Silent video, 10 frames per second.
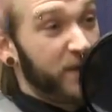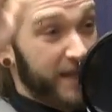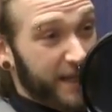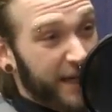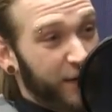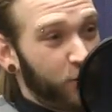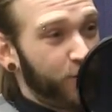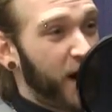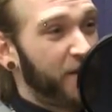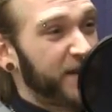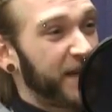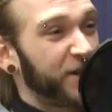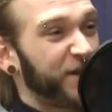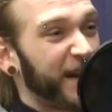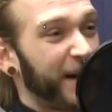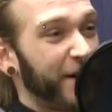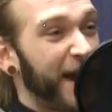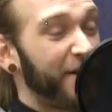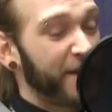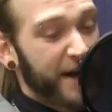This is like a group conversation that I would
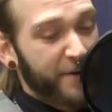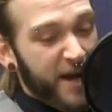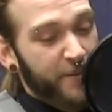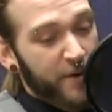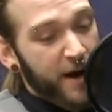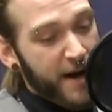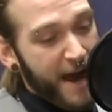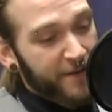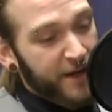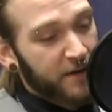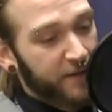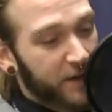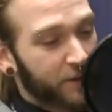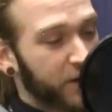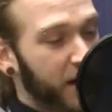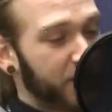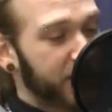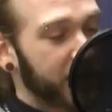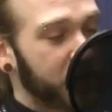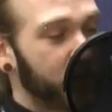have, and then I would come around and have an individual
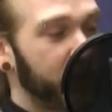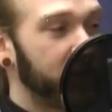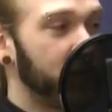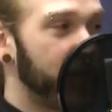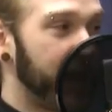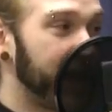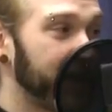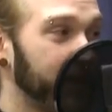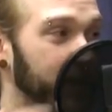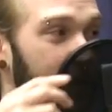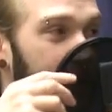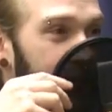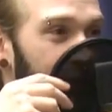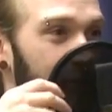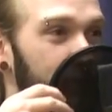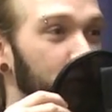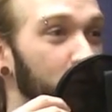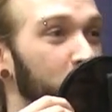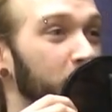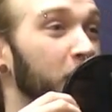conversation with you and ask, so do
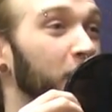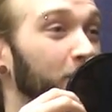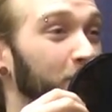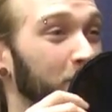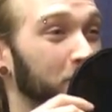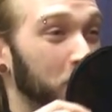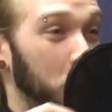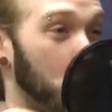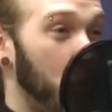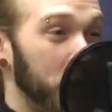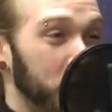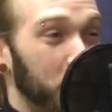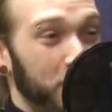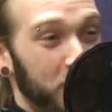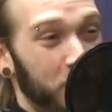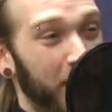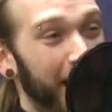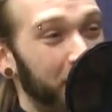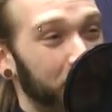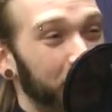you know what dose you would
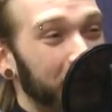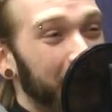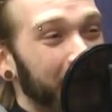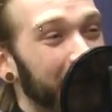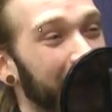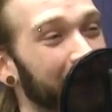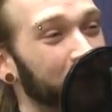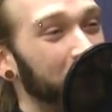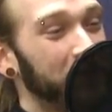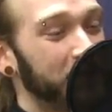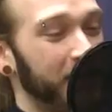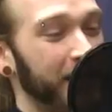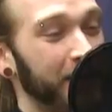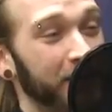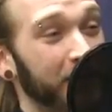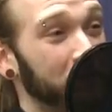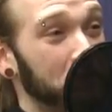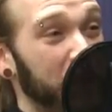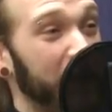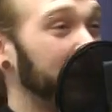actually like to have with us tonight?
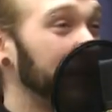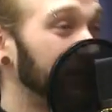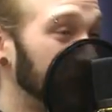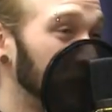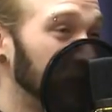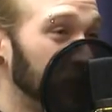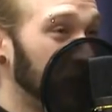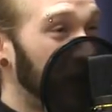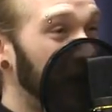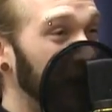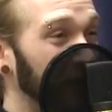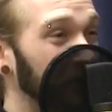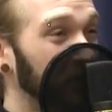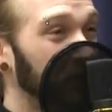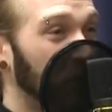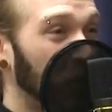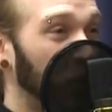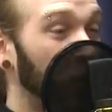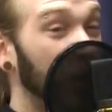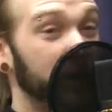And if you do not,
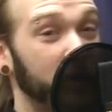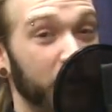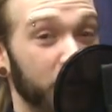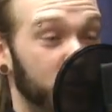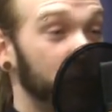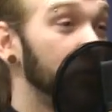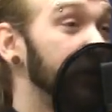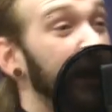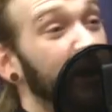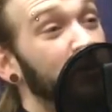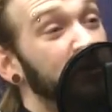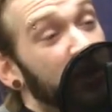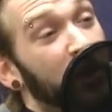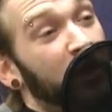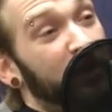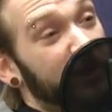what do you eat edibles at all?